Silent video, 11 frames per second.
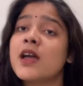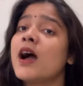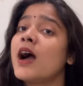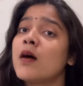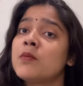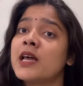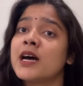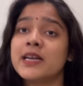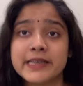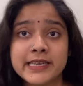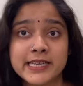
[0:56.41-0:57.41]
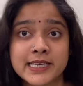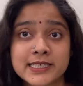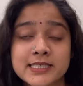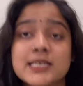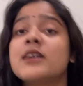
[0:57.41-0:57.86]
¿Habla
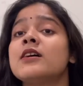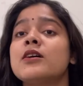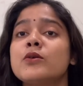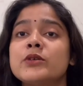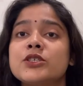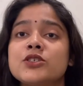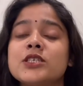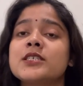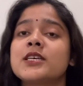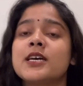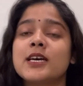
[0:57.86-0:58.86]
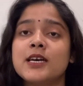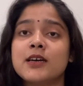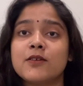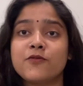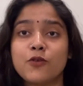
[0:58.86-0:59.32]
inglés? Which is
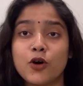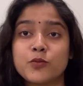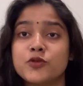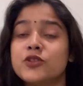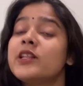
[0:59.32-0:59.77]
formal